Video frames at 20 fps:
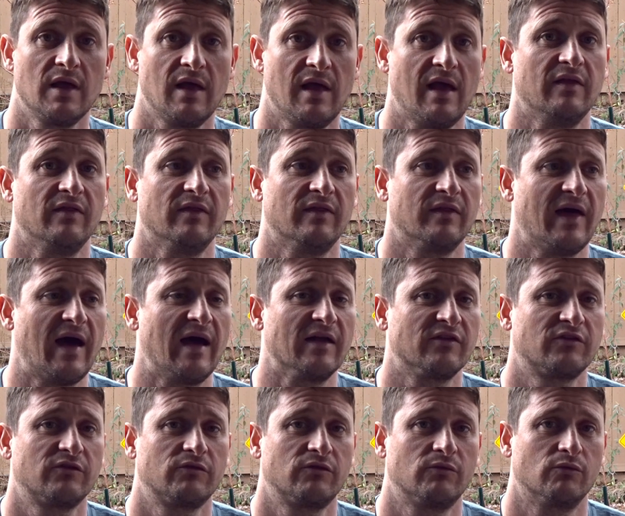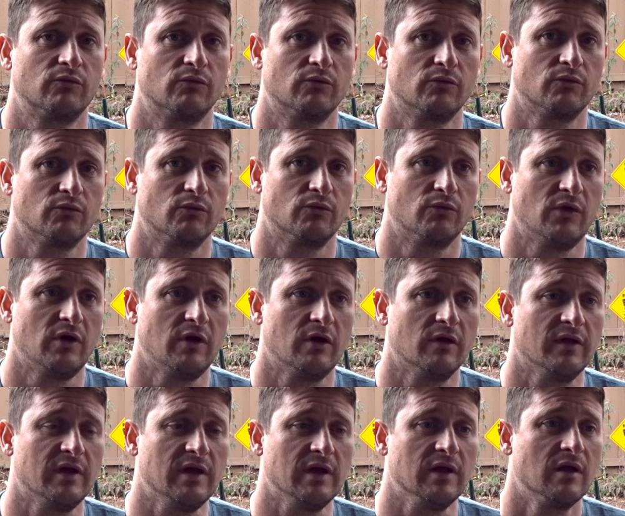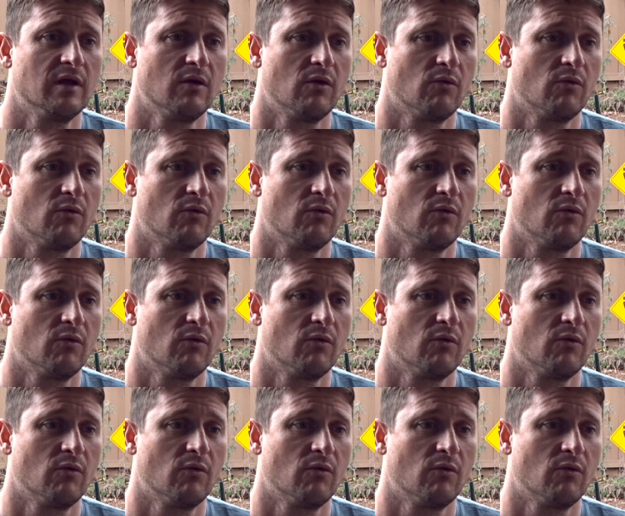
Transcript: and that's really